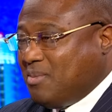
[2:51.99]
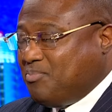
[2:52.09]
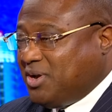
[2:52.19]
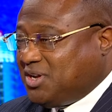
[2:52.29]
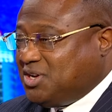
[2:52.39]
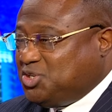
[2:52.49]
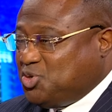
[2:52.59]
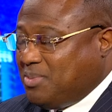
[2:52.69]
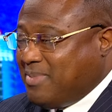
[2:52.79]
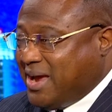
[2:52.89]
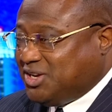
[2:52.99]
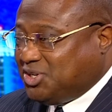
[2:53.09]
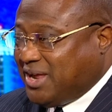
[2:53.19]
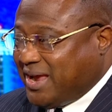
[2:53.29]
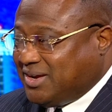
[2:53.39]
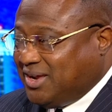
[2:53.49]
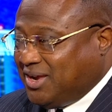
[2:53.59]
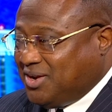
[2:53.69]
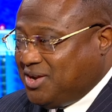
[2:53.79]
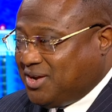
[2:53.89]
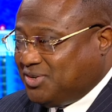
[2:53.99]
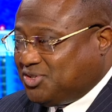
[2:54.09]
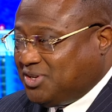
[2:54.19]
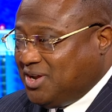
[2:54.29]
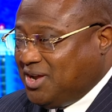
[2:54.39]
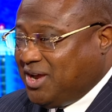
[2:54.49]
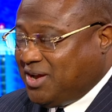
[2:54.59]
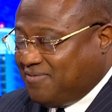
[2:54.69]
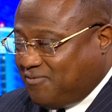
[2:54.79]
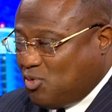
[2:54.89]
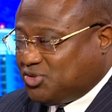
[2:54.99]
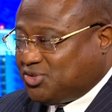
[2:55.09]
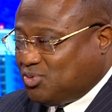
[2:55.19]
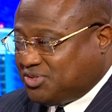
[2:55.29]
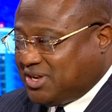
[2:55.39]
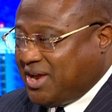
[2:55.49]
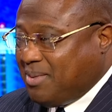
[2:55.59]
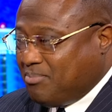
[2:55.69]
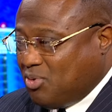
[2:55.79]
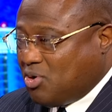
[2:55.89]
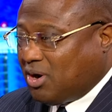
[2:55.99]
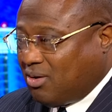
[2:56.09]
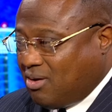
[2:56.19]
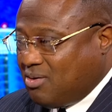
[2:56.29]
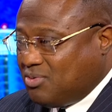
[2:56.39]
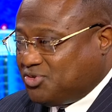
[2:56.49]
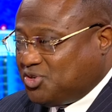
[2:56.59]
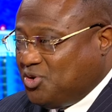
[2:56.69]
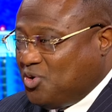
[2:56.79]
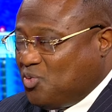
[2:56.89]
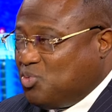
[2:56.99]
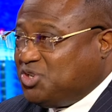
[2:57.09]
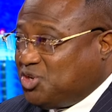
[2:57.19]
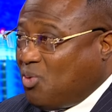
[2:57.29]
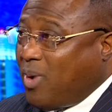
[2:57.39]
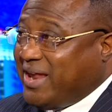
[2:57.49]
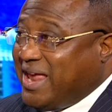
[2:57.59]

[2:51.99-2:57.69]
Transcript: But could you imagine had the Indians enforced those same border laws with your white